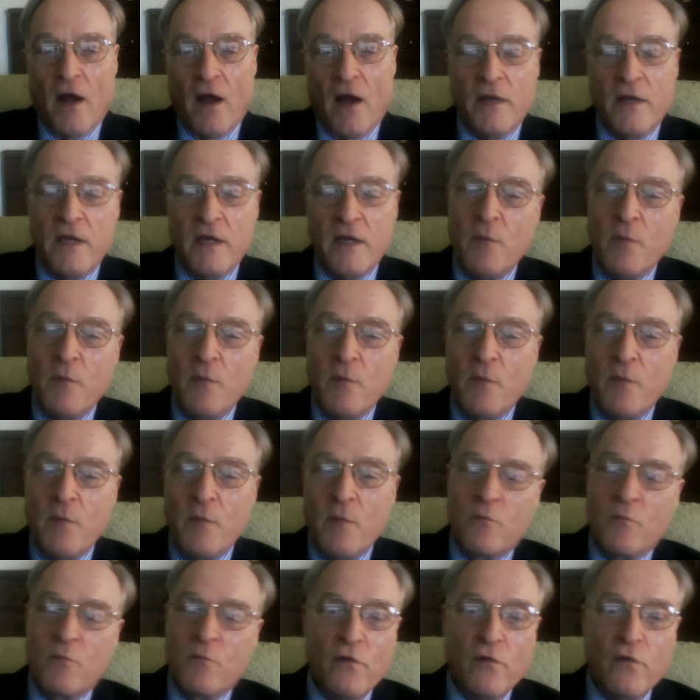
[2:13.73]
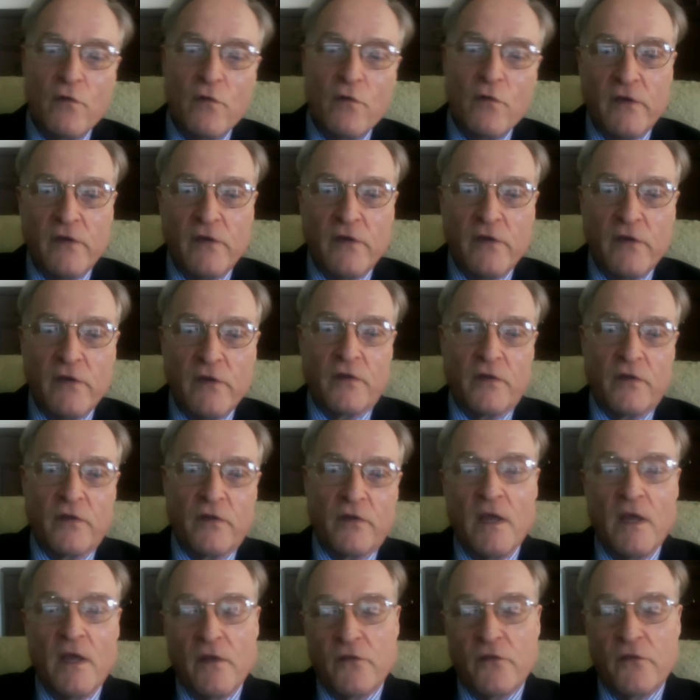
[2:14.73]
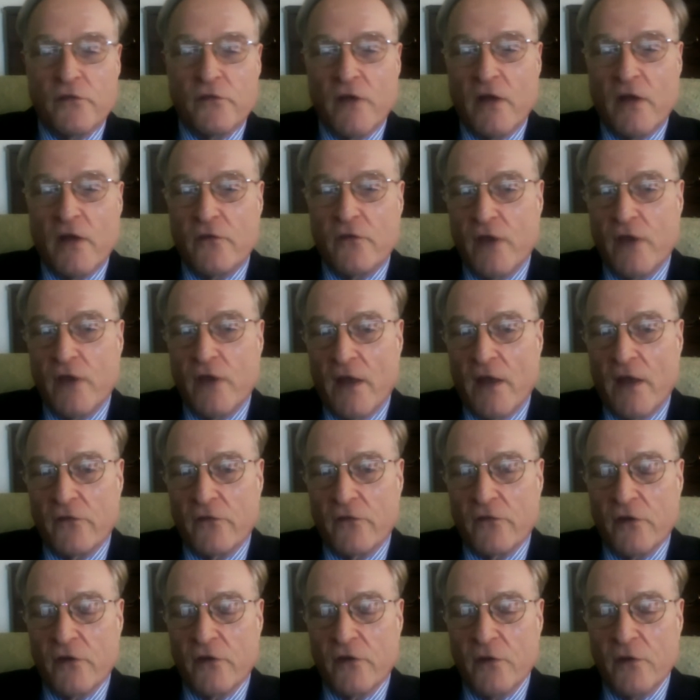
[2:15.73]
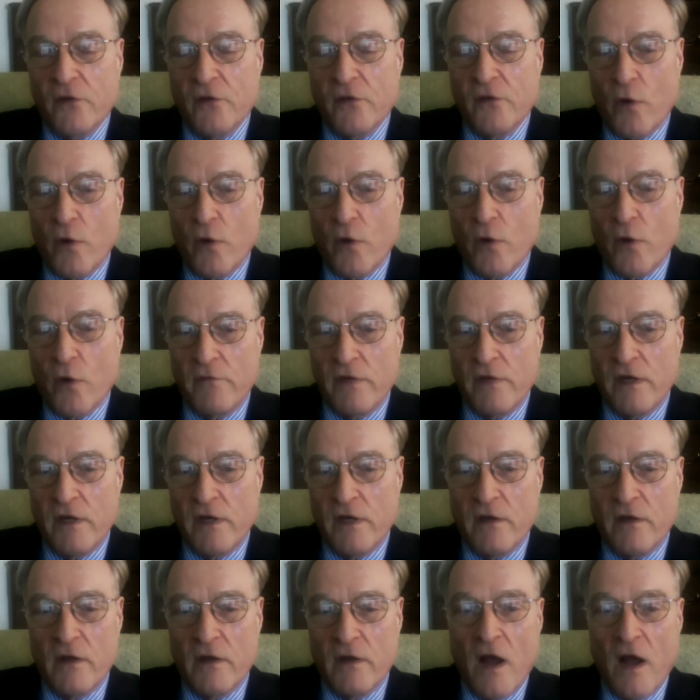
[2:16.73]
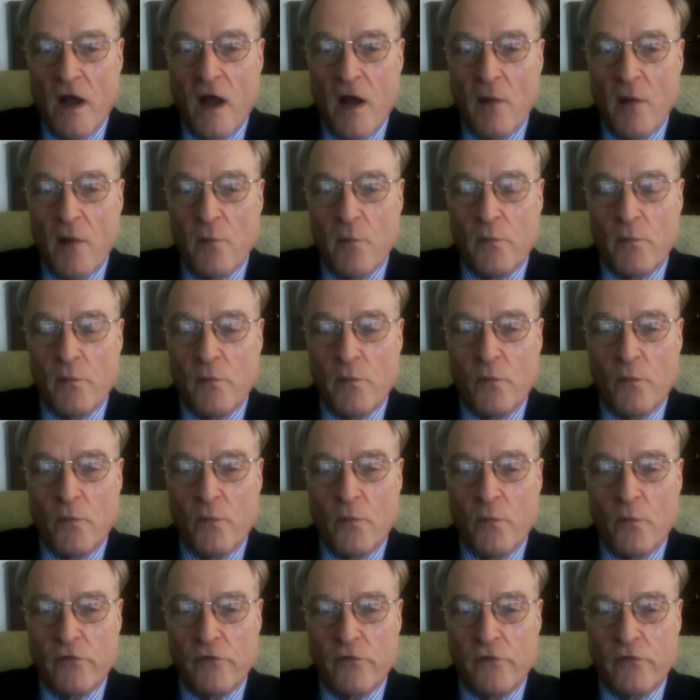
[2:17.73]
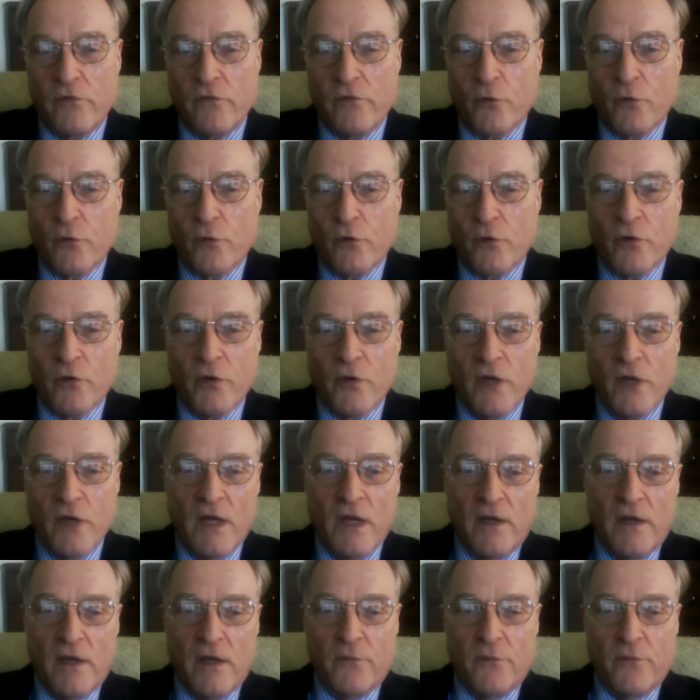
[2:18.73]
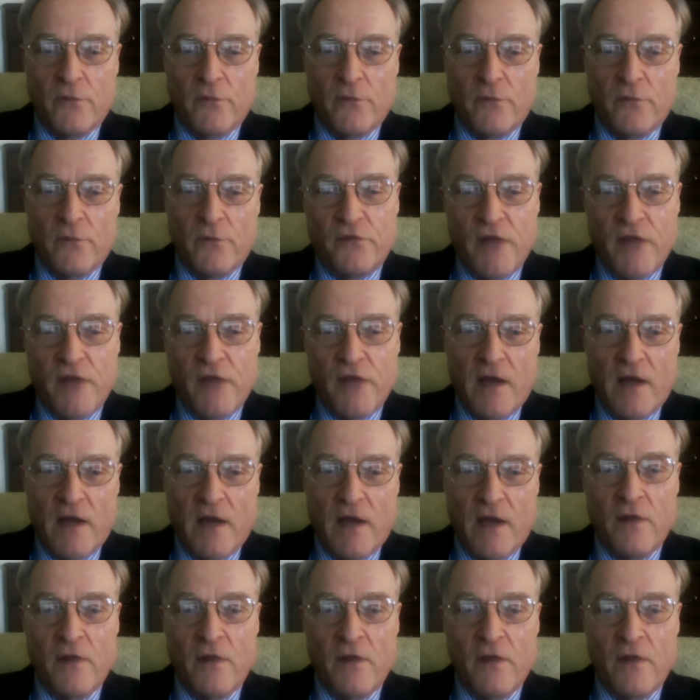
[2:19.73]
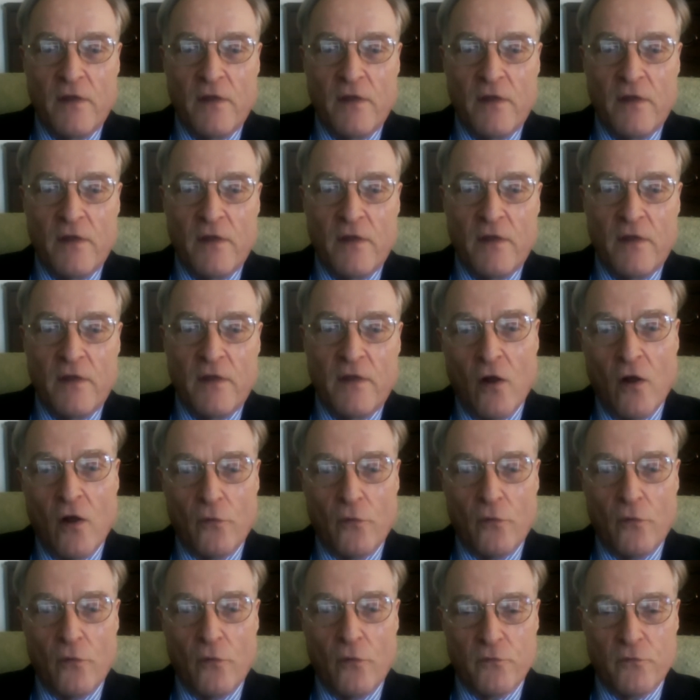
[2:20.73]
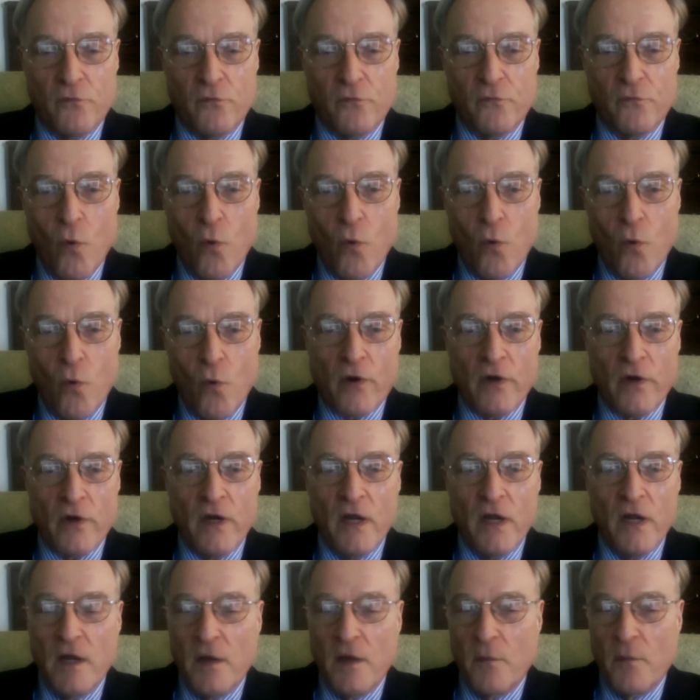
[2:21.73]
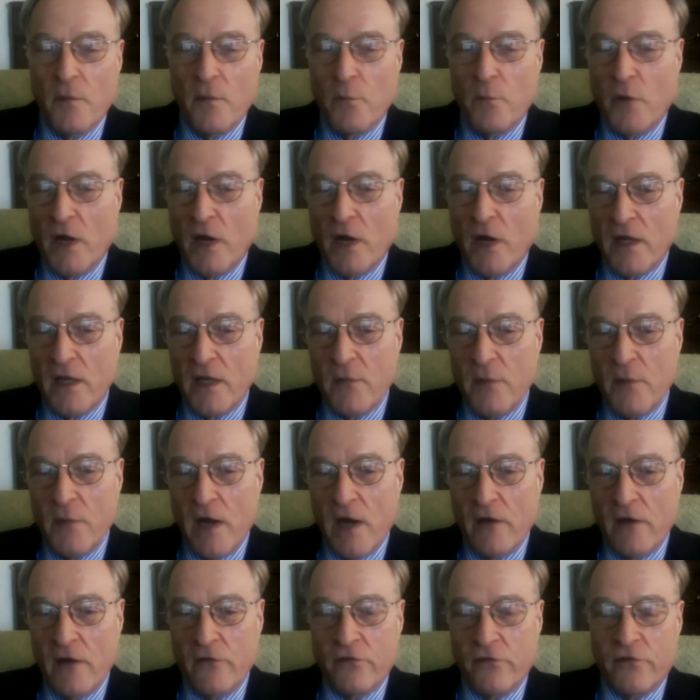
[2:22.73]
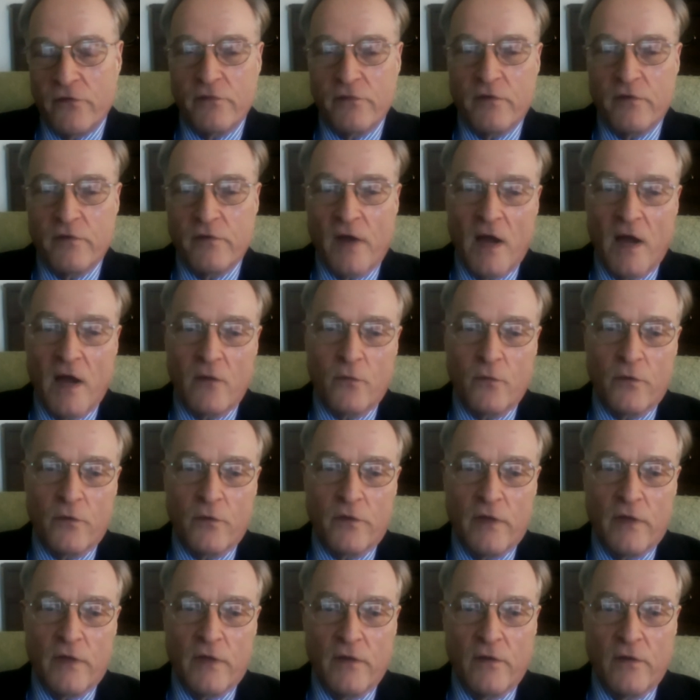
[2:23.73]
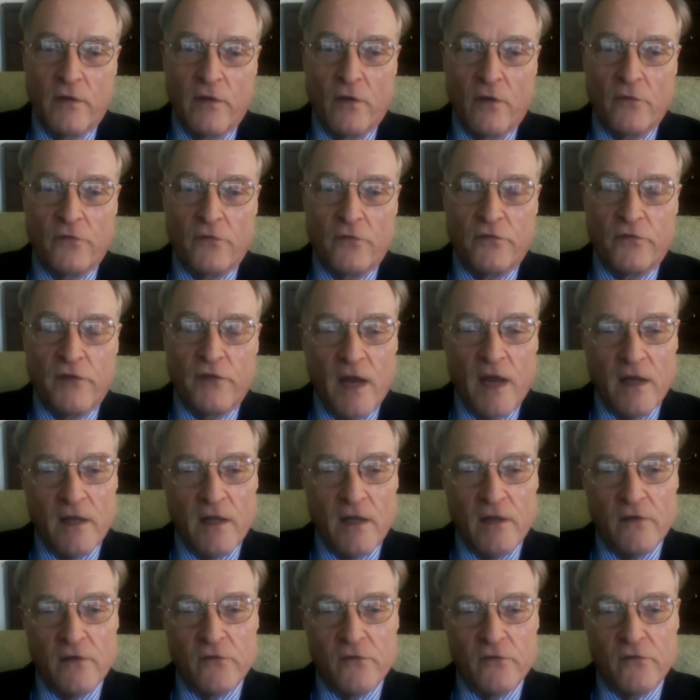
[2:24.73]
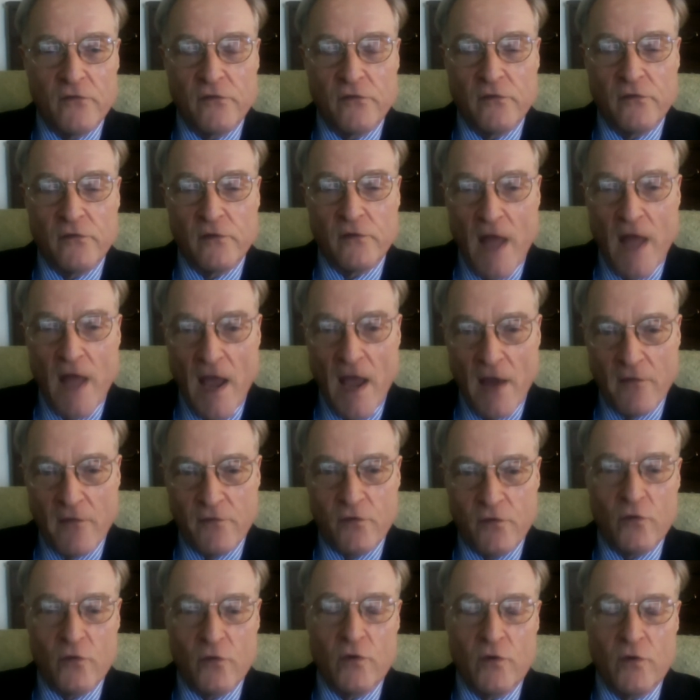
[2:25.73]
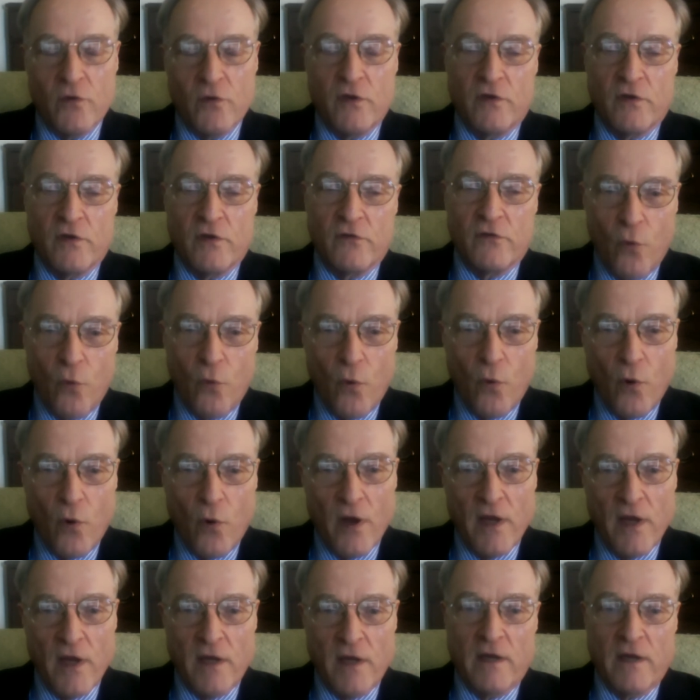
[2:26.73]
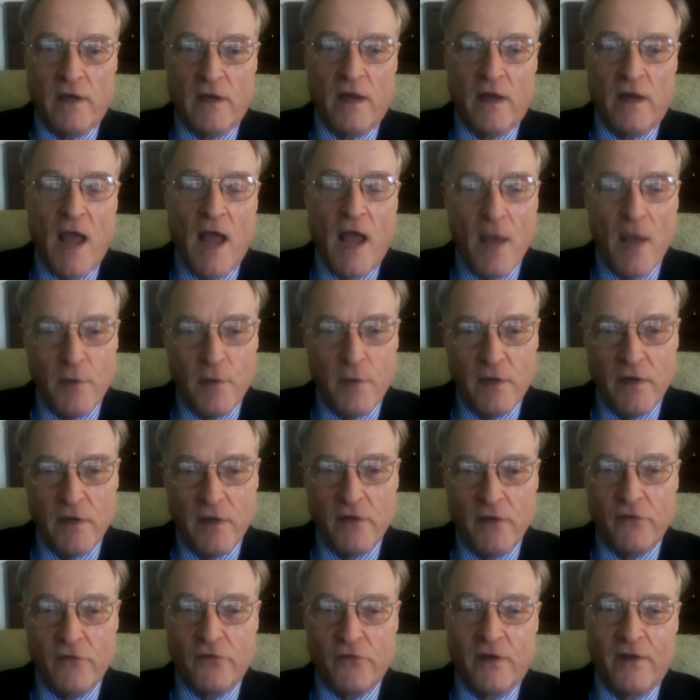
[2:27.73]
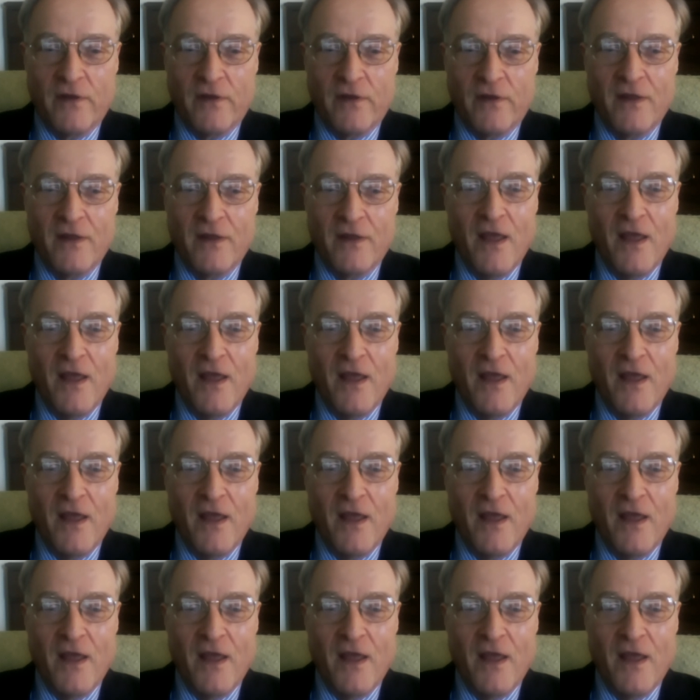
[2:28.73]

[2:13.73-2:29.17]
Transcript: He made movies such as Good Morning Vietnam, which were set in the hellholes of war, but he managed to find within those settings laughter and joy and happiness and